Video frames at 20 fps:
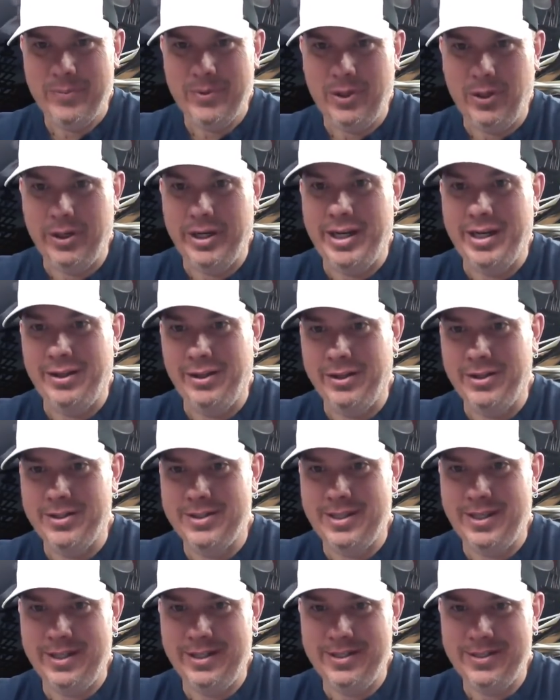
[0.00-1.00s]
Oh yeah, Liz,
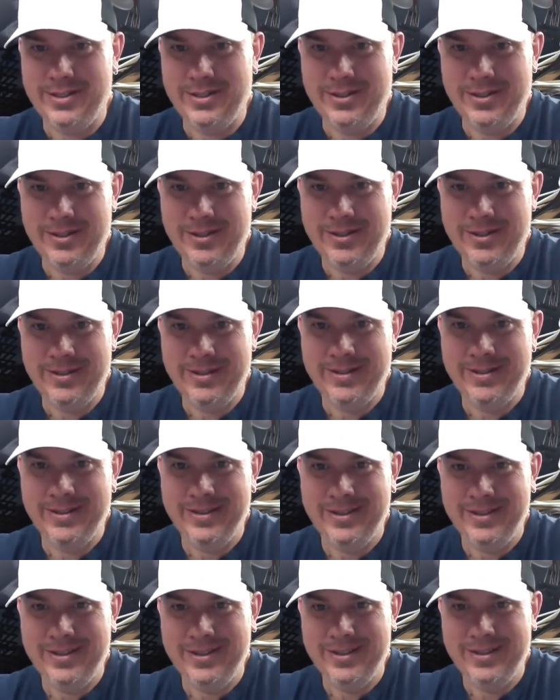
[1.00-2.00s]
that is a
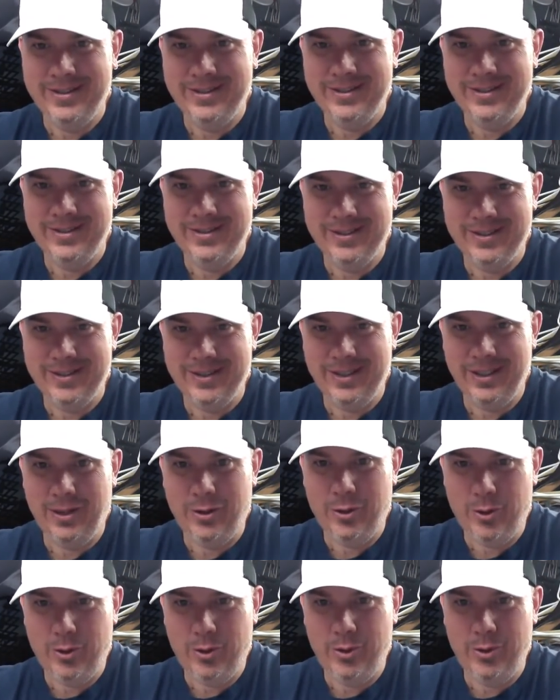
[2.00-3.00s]

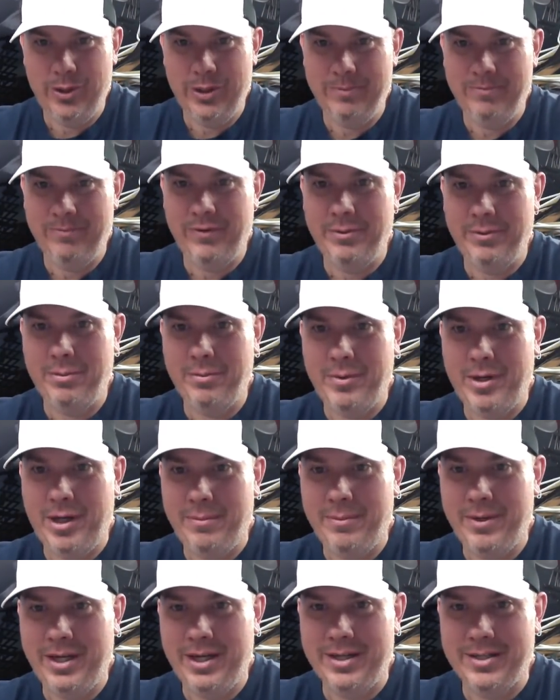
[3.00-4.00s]
hello, hip flipping
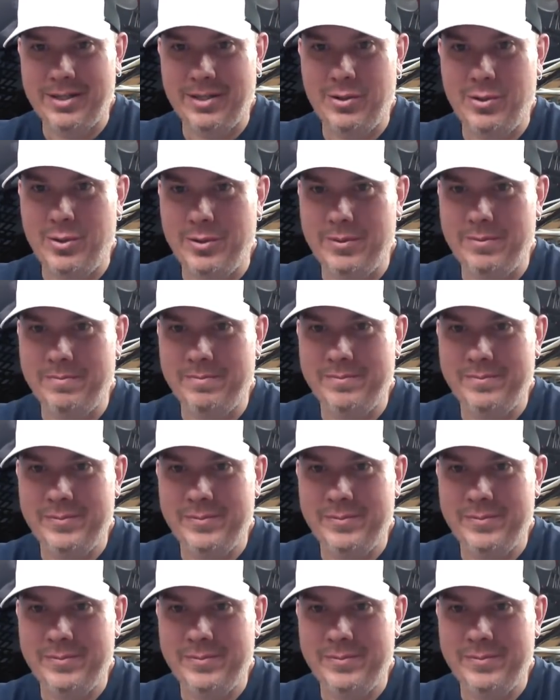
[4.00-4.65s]
mama. How's it going?